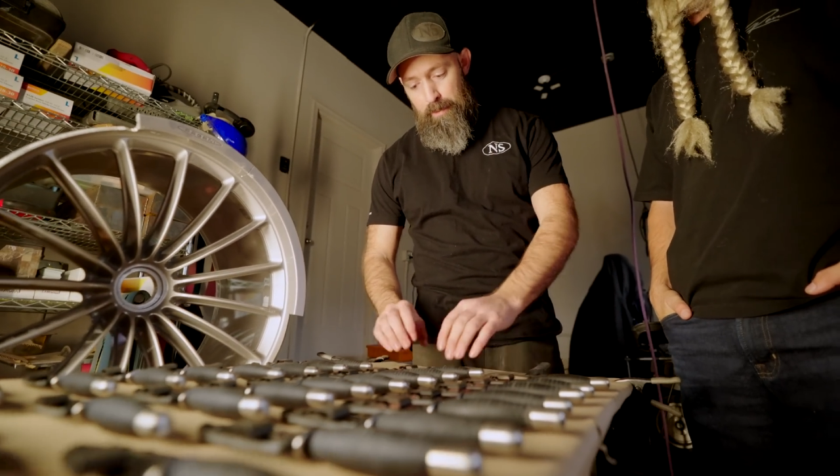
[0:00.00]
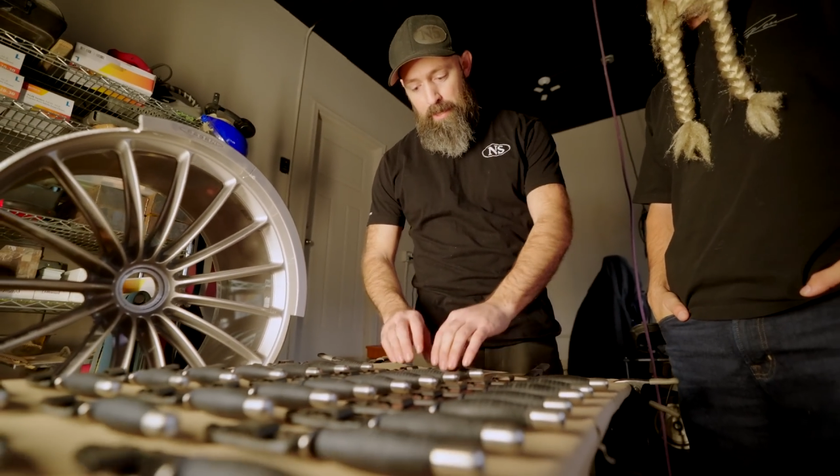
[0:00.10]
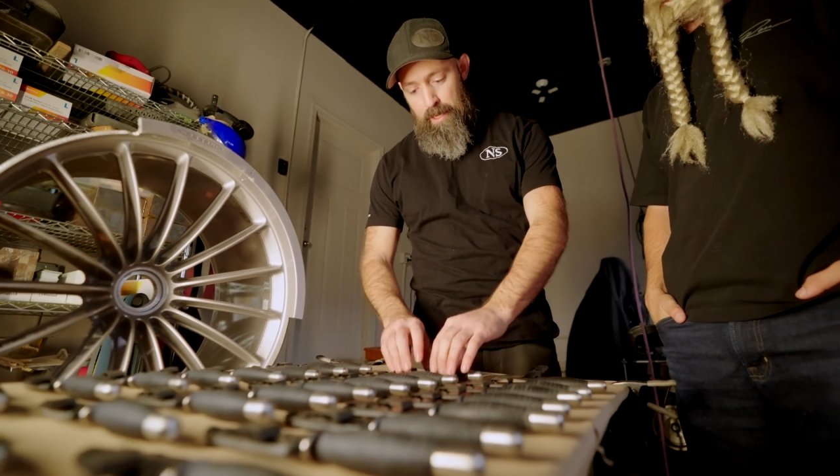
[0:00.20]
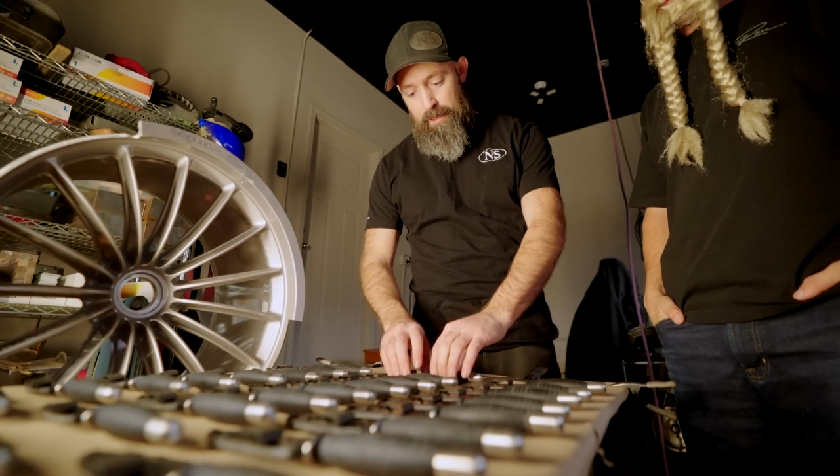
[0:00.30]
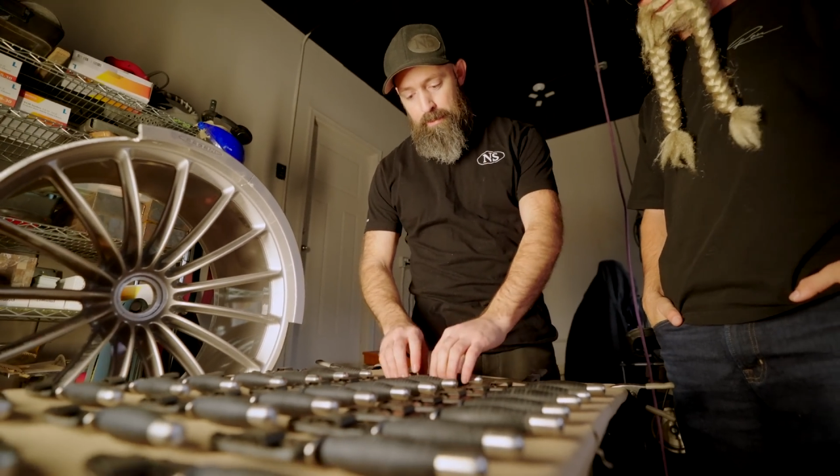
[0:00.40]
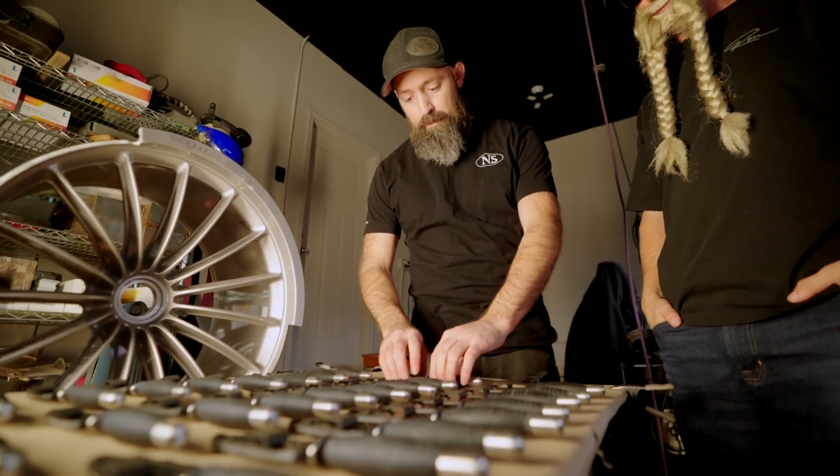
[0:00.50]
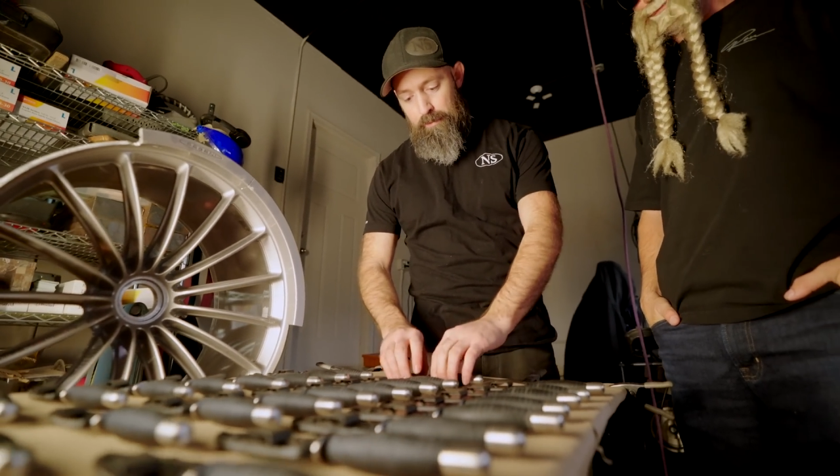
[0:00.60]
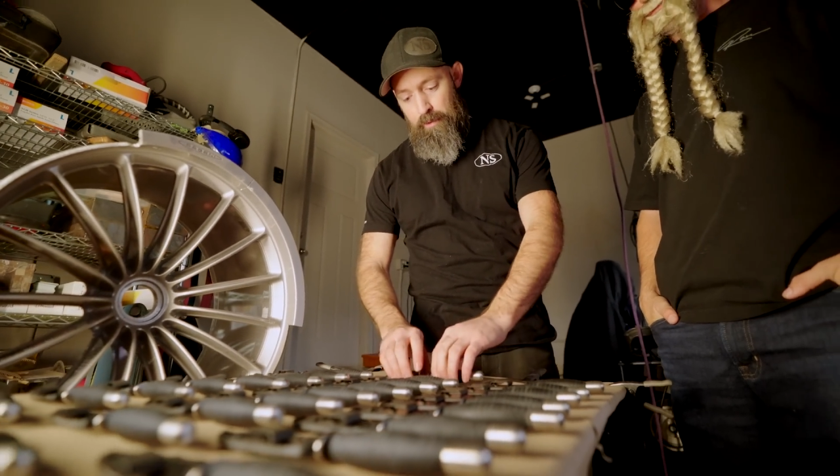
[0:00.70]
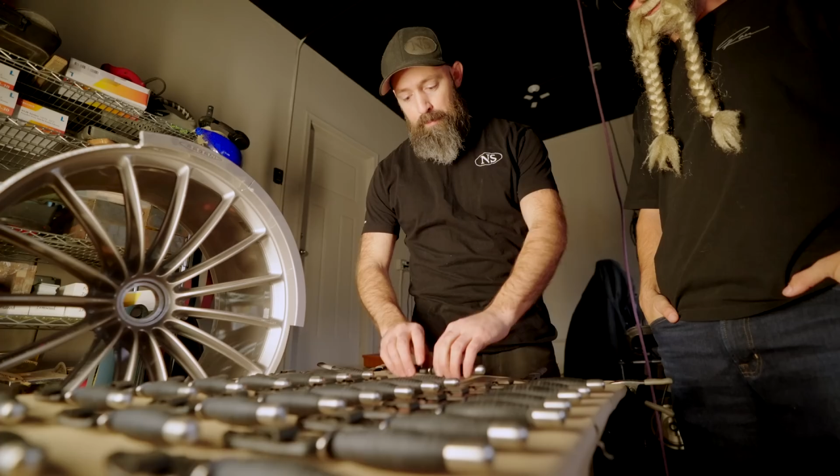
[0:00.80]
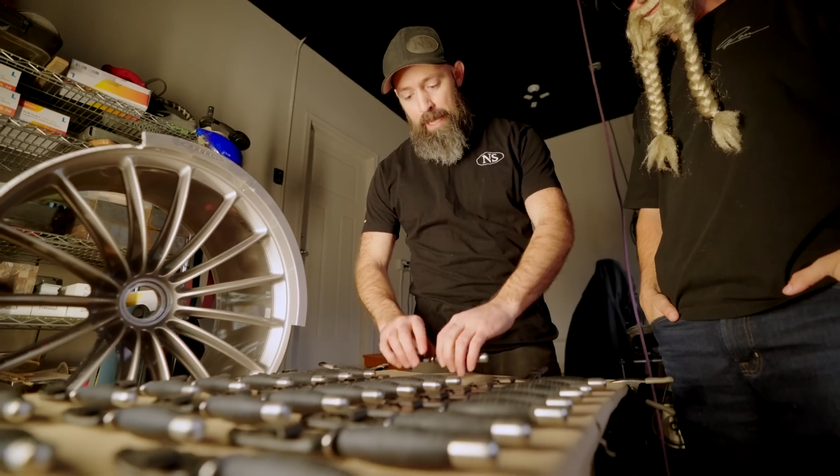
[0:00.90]
I made them
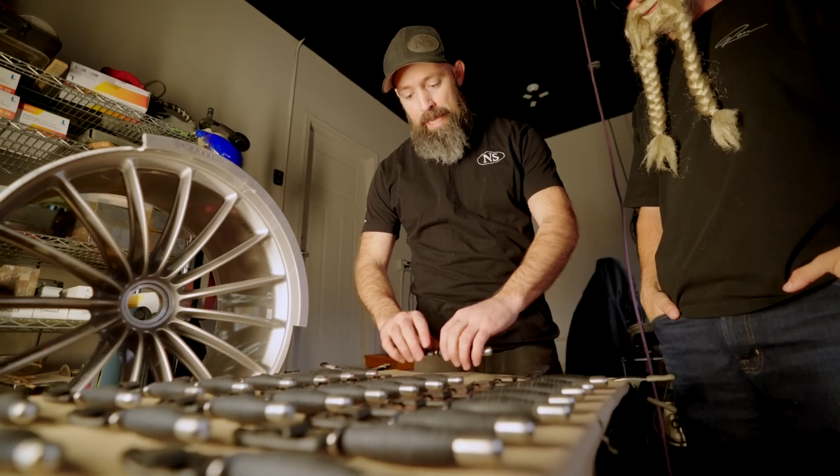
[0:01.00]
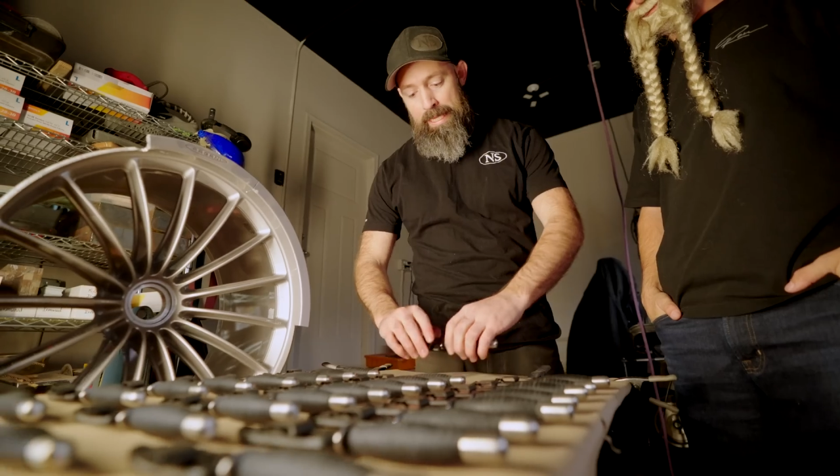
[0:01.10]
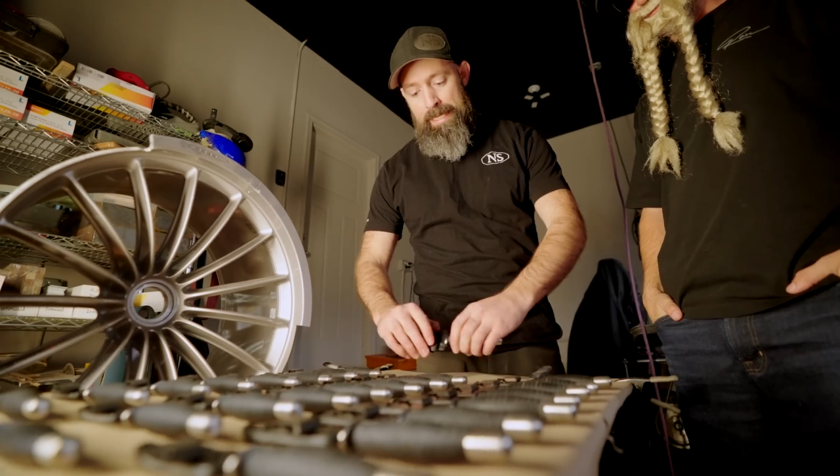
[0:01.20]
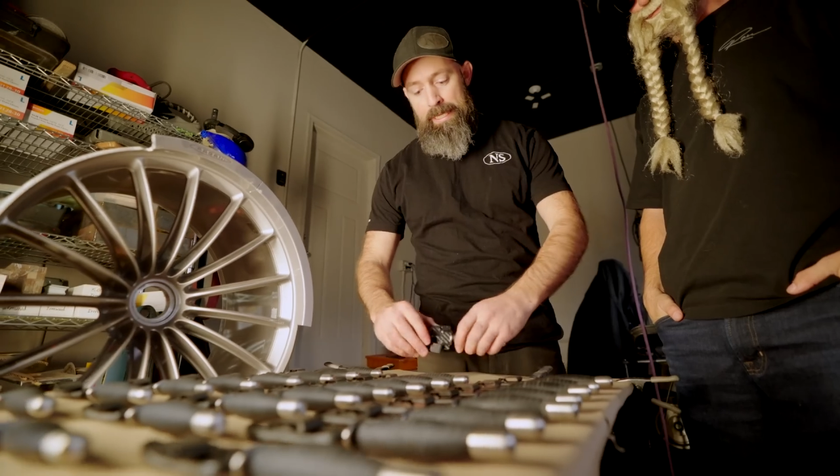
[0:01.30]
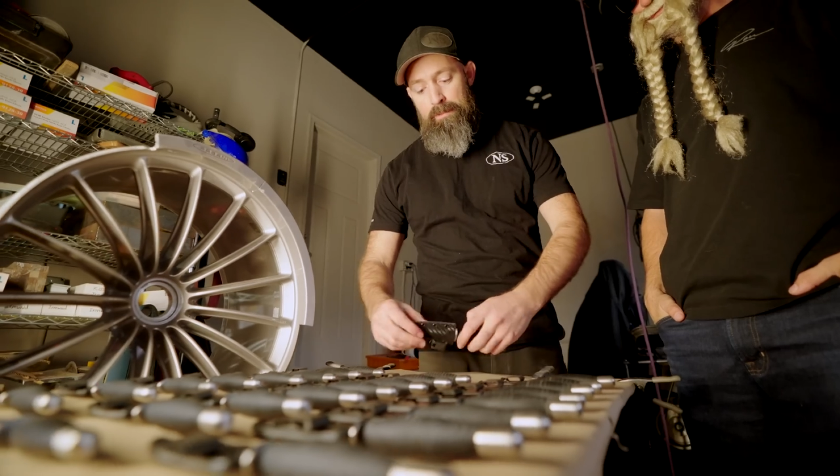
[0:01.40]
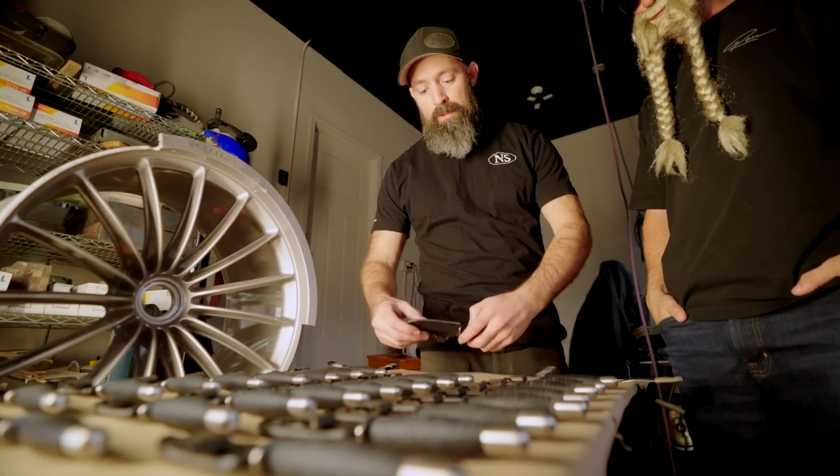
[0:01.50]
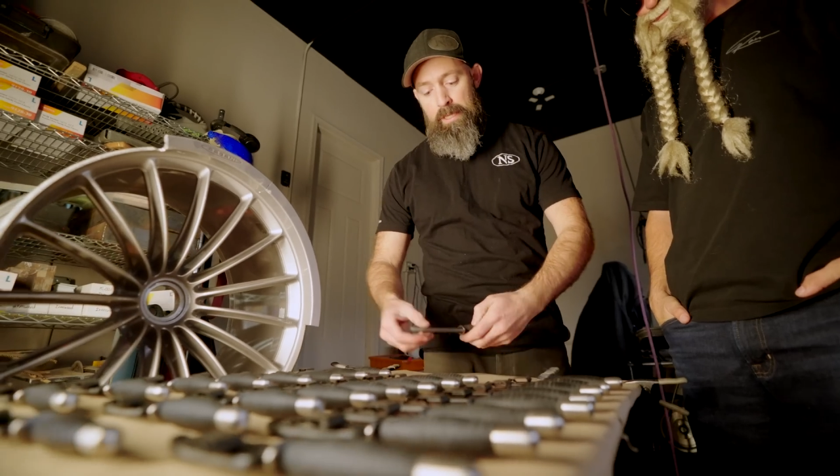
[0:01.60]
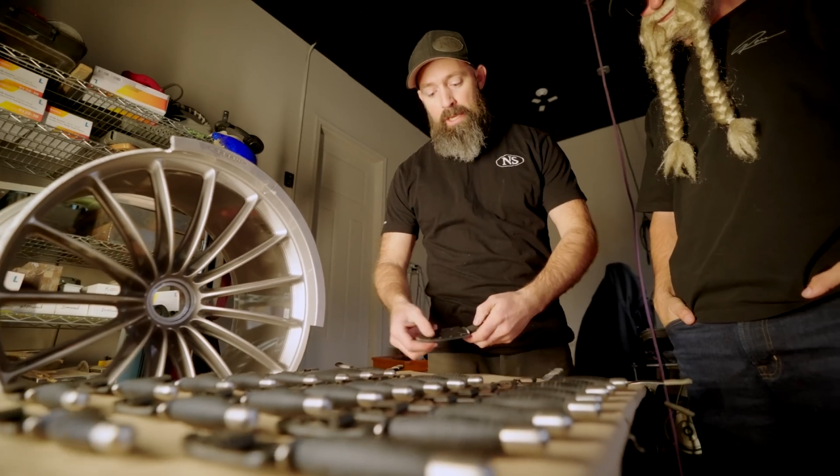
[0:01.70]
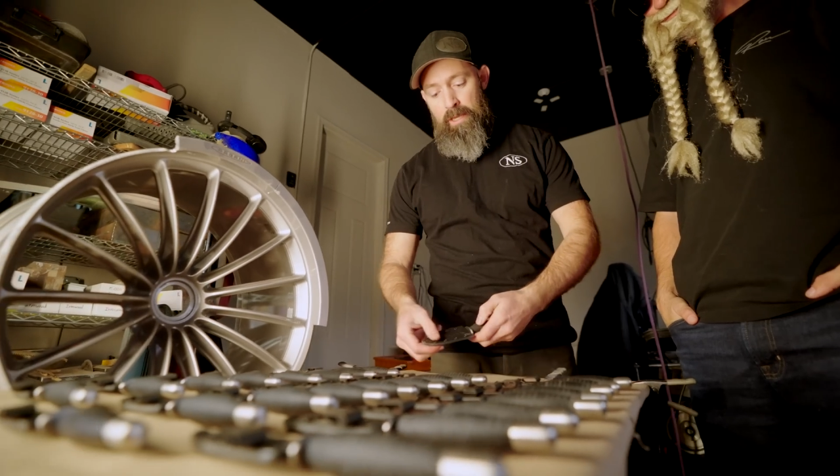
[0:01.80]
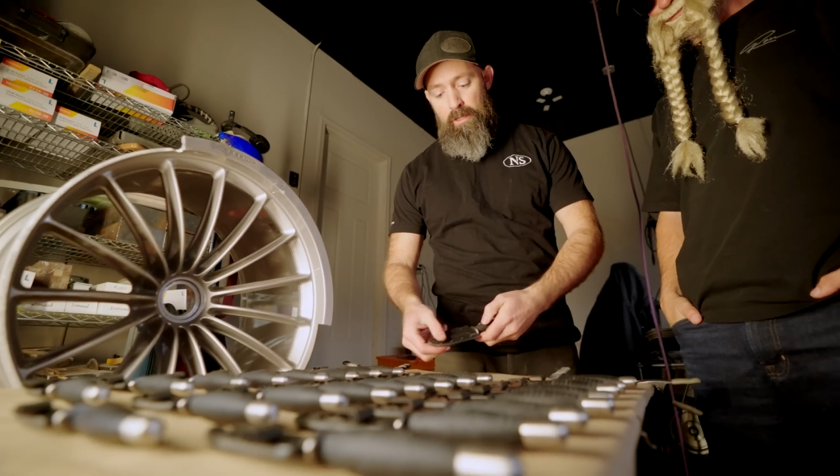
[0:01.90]
from
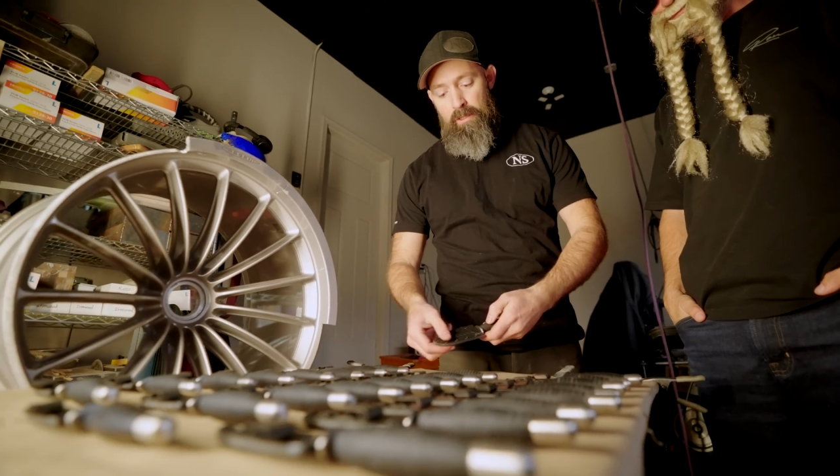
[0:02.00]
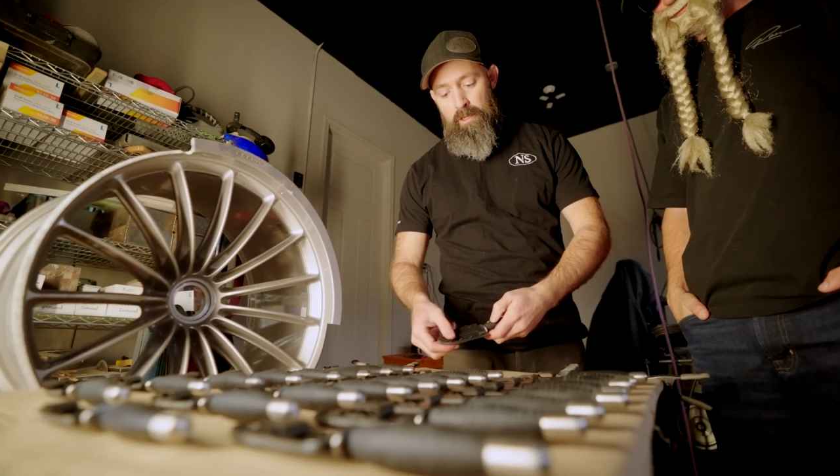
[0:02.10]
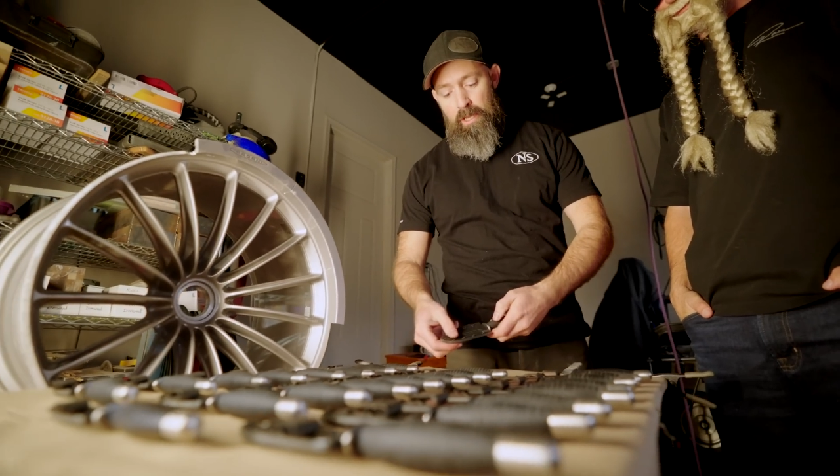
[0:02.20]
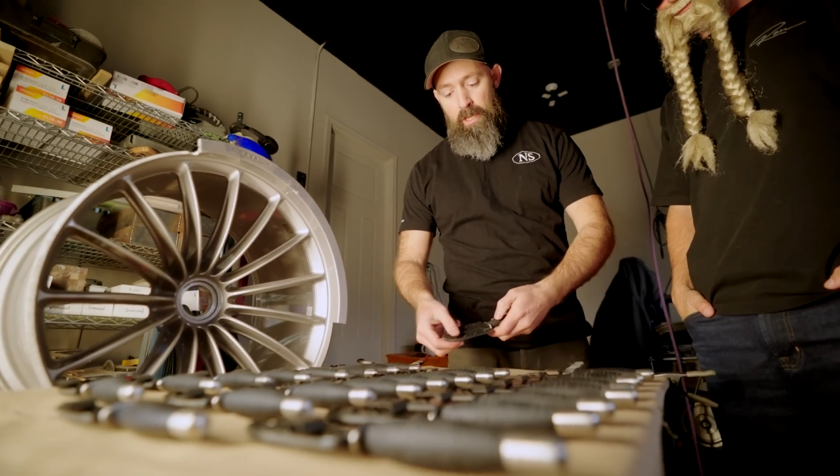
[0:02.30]
AEBL